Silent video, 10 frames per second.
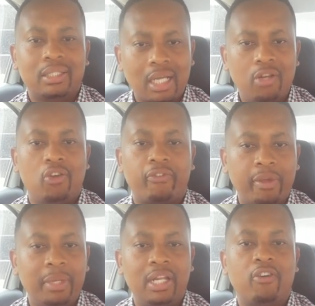Tell your
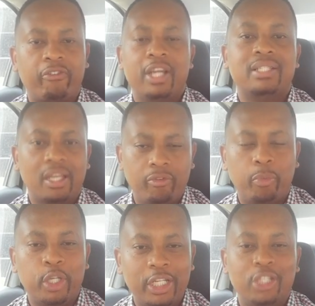family, your friends,
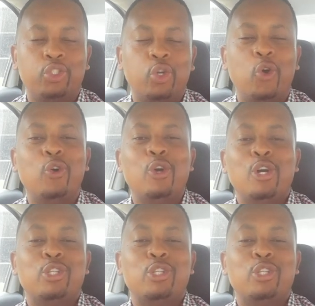everybody that you know